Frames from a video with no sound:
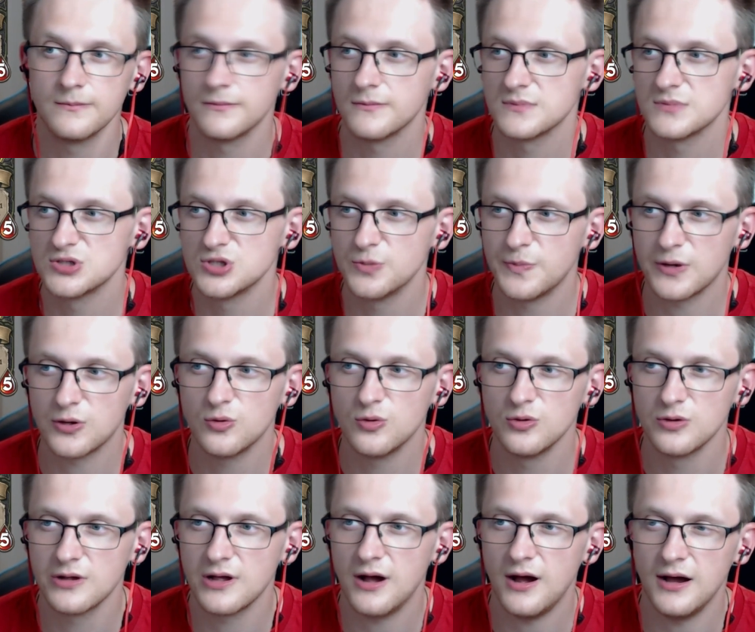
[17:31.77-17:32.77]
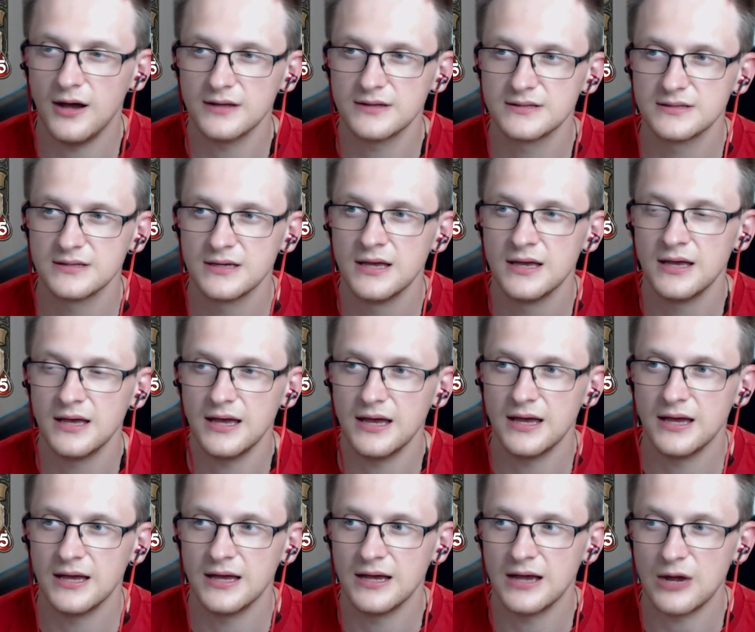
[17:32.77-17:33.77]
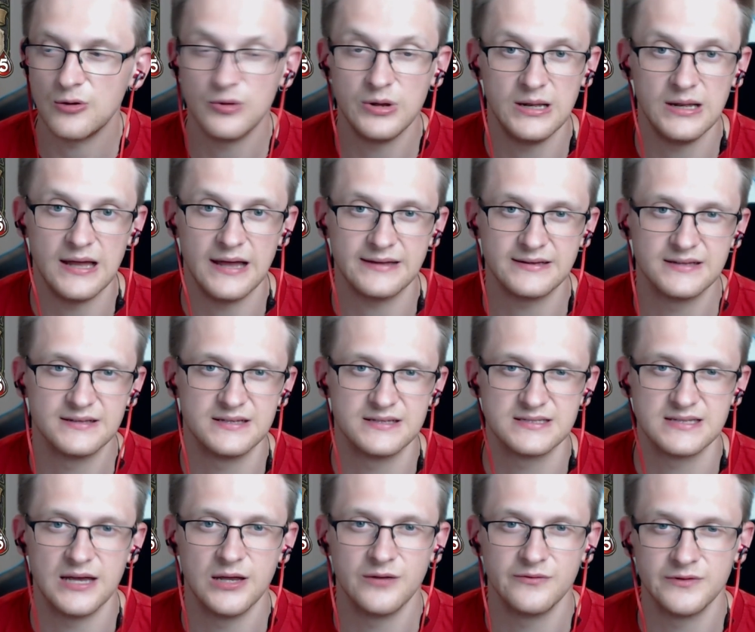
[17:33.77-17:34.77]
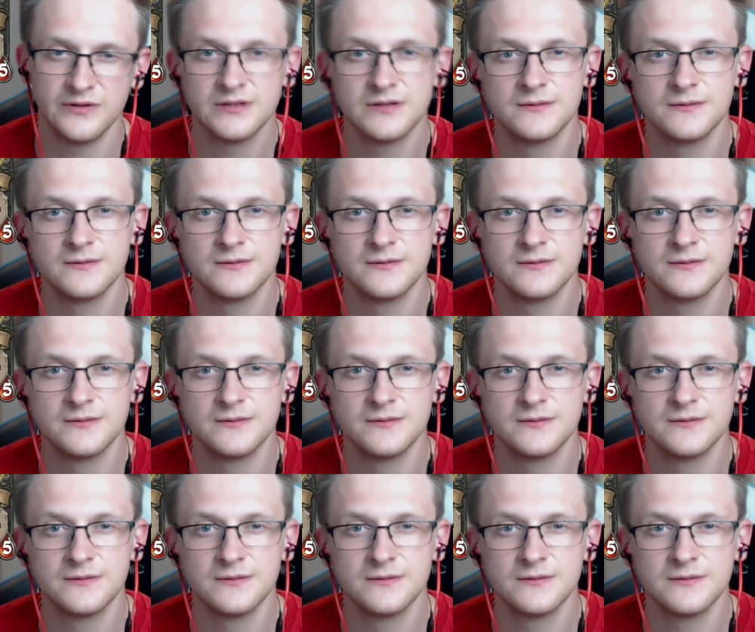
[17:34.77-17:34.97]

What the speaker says: Super cool card. I really like the design of it.